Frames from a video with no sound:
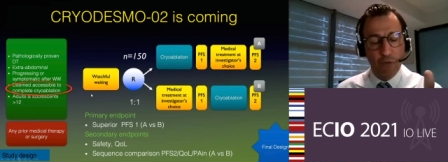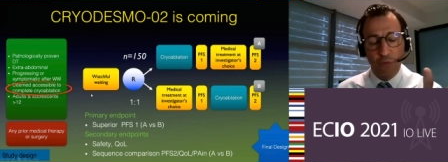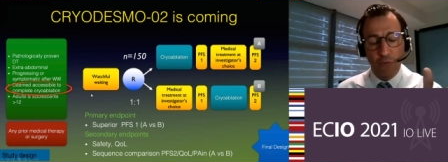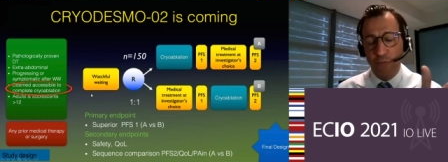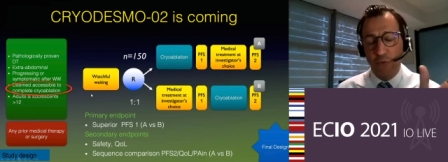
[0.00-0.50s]

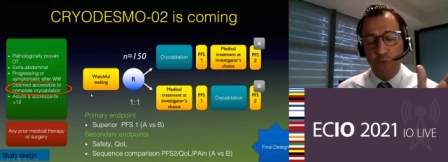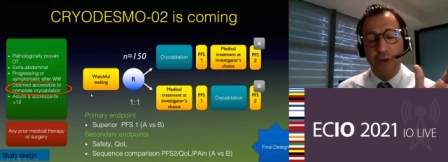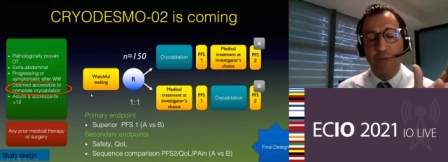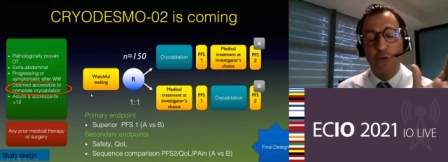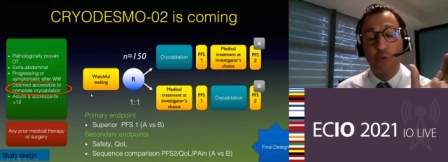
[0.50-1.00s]
to do
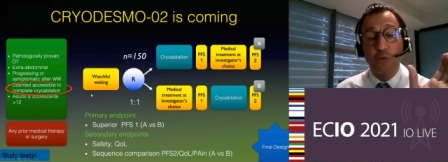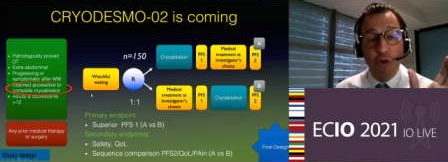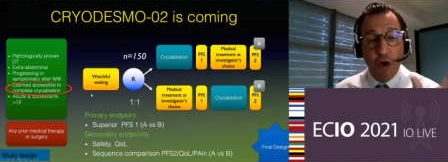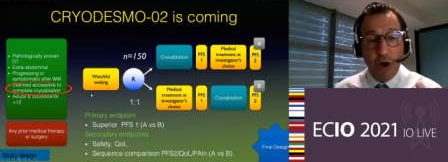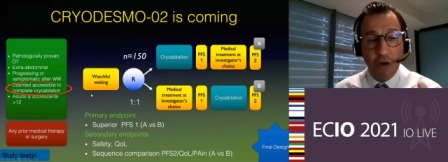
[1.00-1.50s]
a too
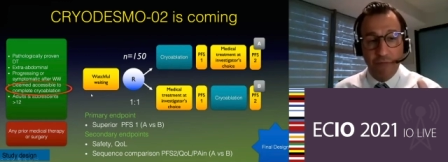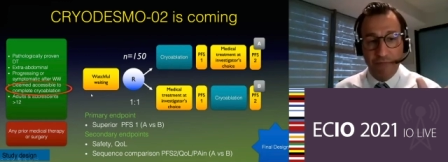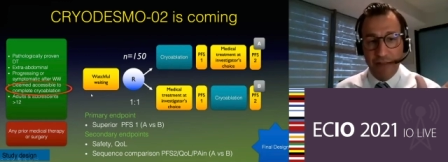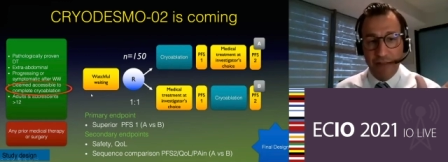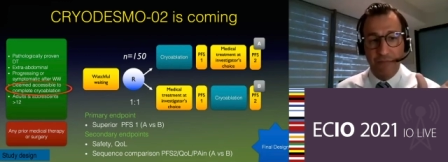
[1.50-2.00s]
long
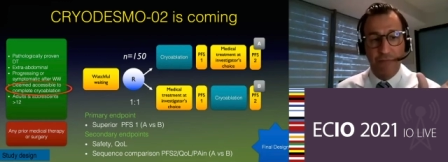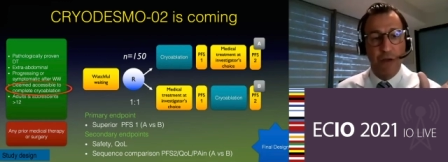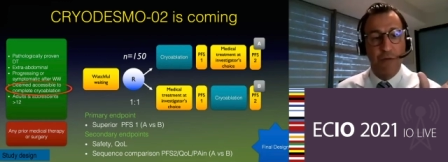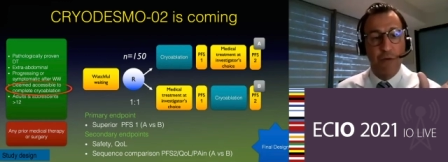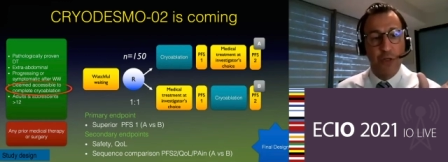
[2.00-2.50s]

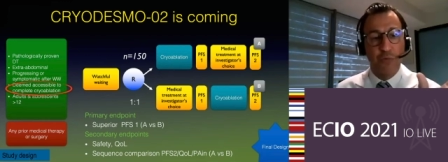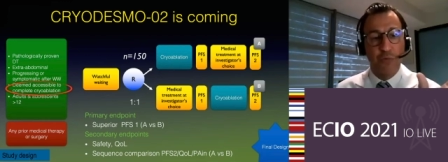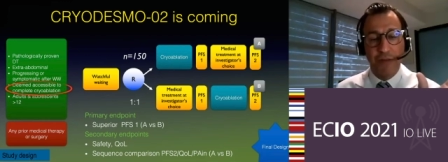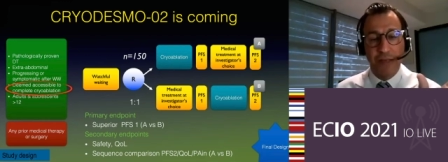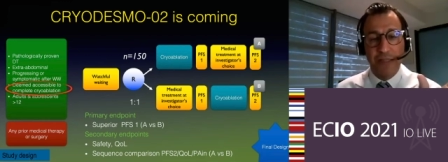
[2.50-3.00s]

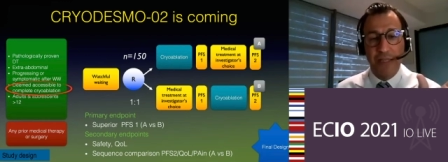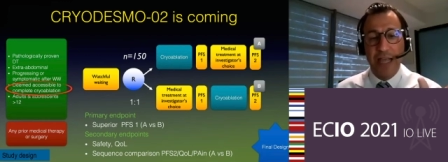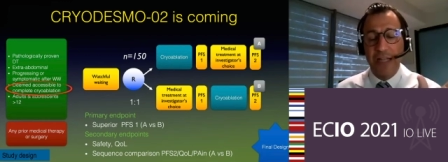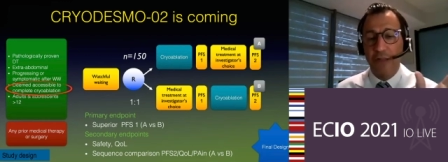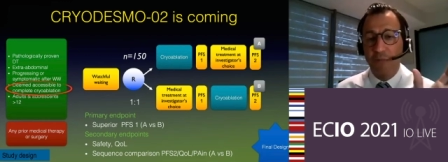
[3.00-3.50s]
watchful waiting.
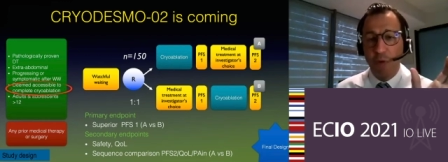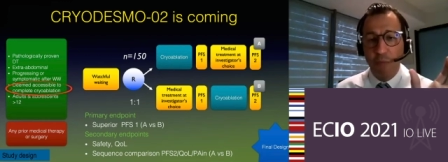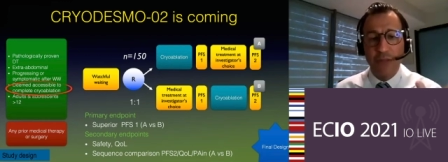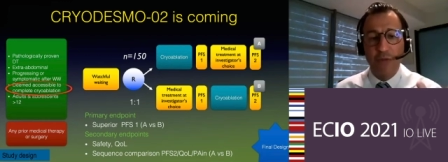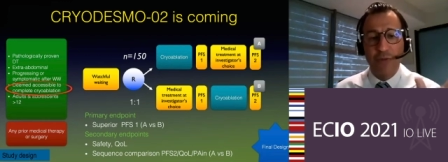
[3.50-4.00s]
At the
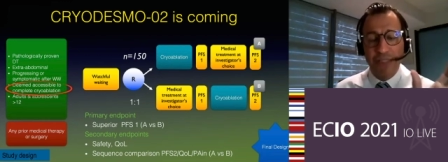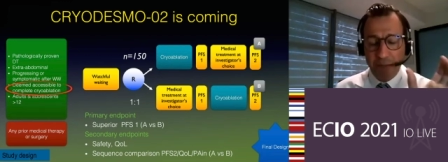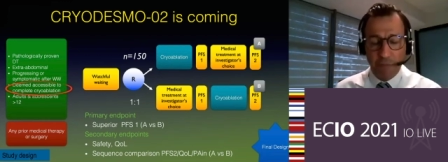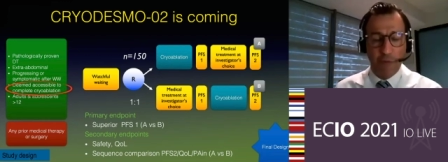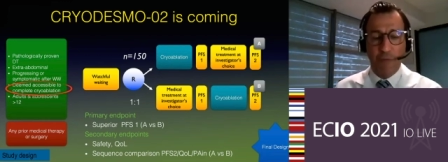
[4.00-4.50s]
moment you see
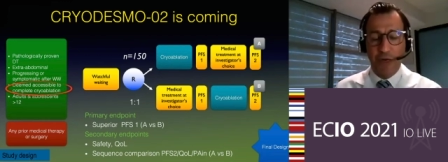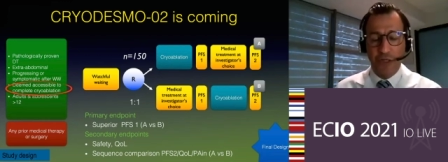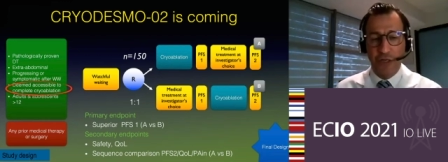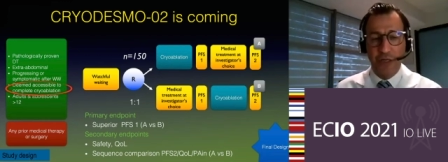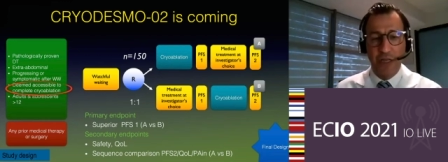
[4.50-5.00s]
a
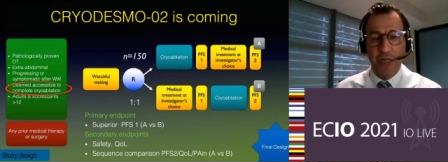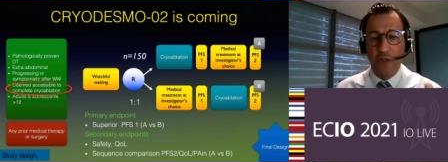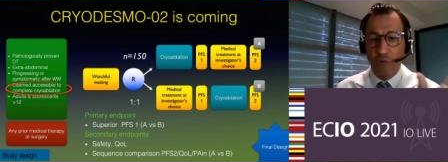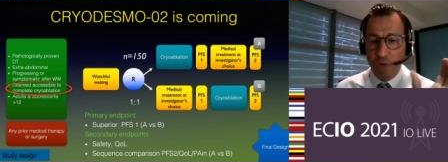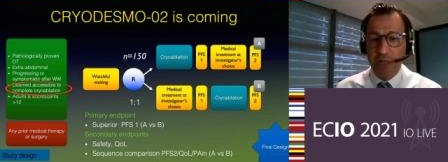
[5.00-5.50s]
progression,
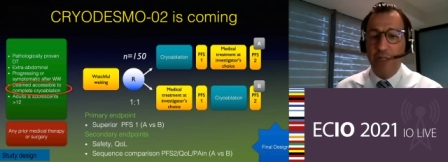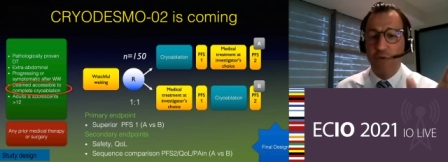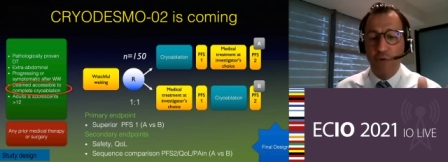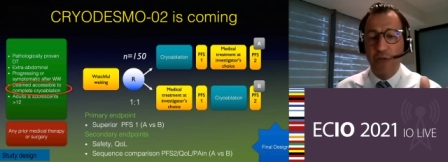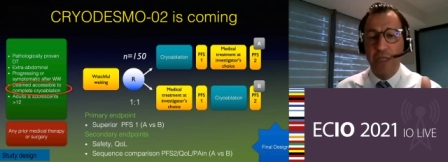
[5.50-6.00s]
you need
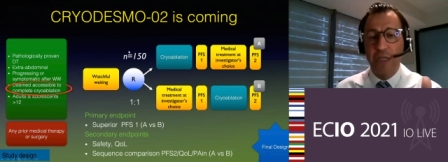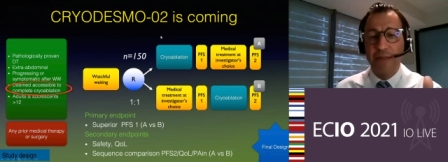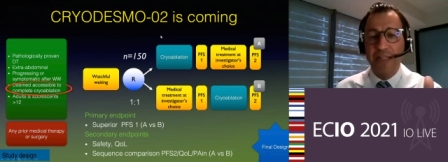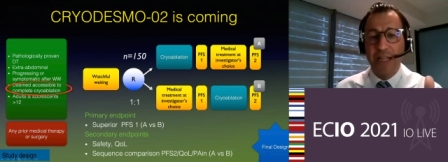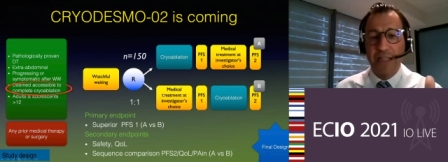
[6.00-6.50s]
to
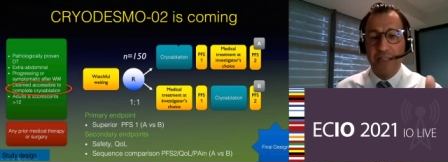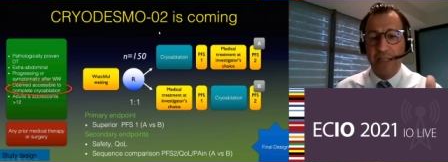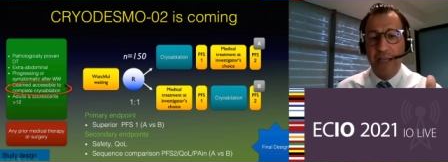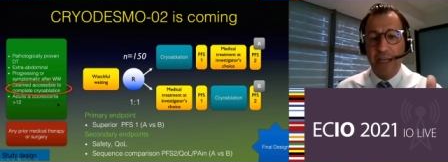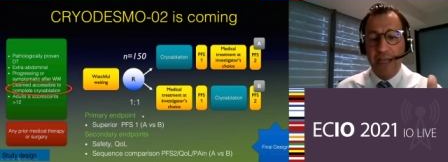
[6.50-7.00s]

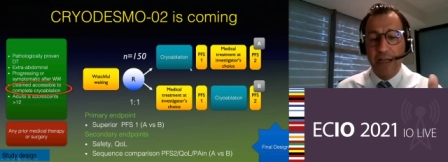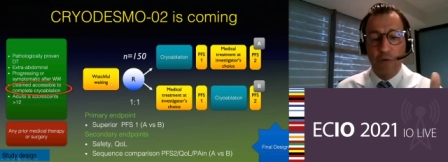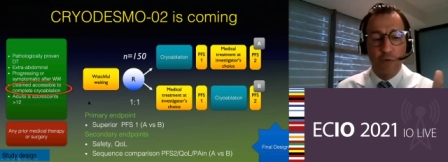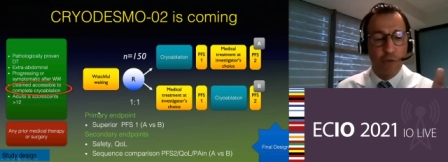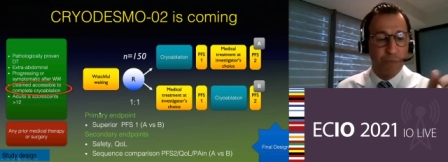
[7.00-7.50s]
immediately
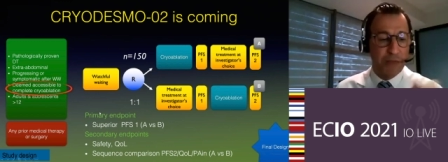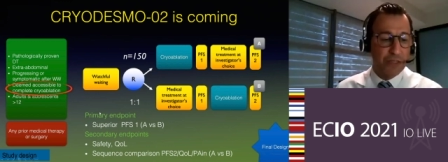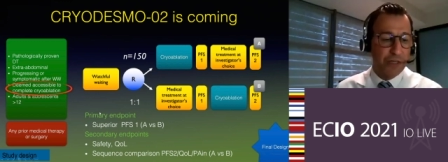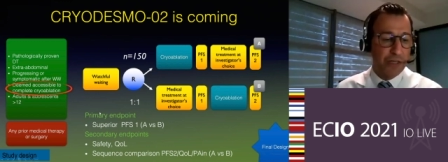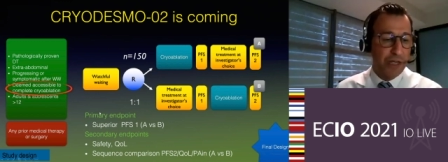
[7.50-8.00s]
include the
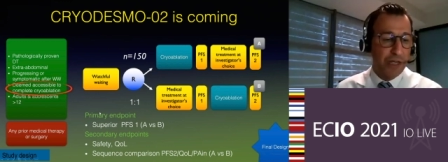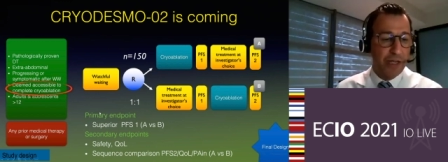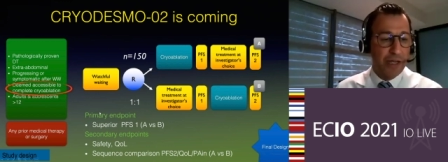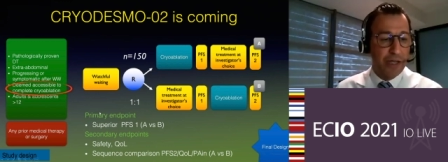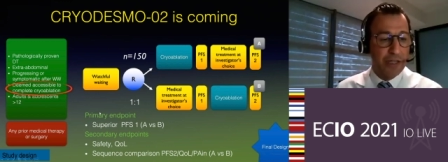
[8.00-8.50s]
patient
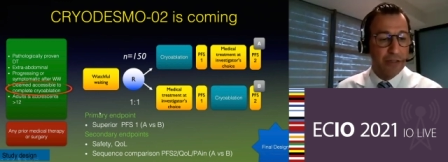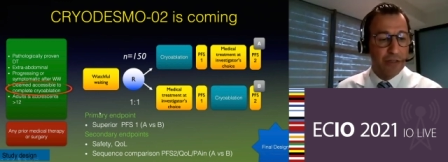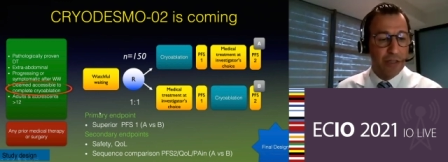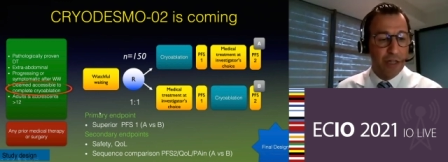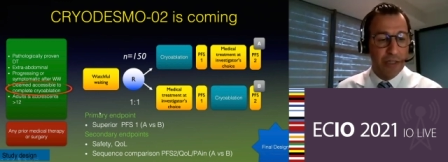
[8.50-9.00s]
uh, in the
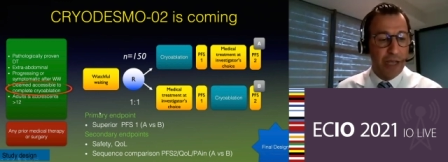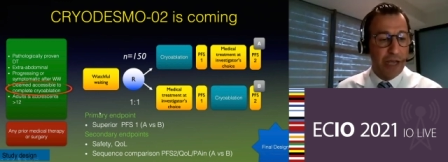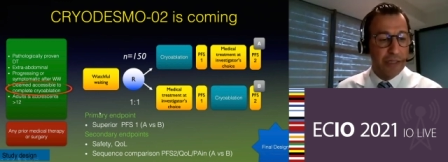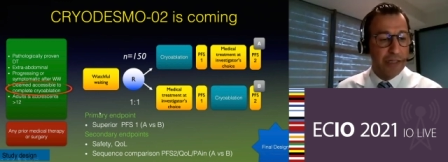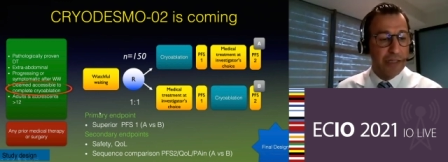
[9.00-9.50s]
study.
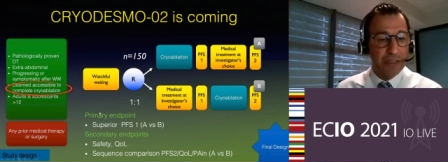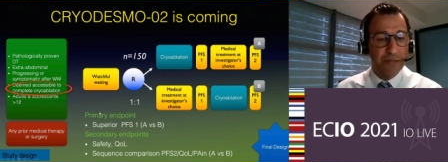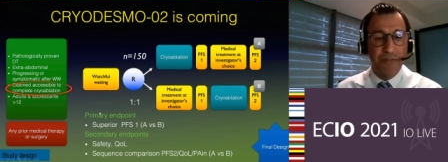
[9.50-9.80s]
I think that's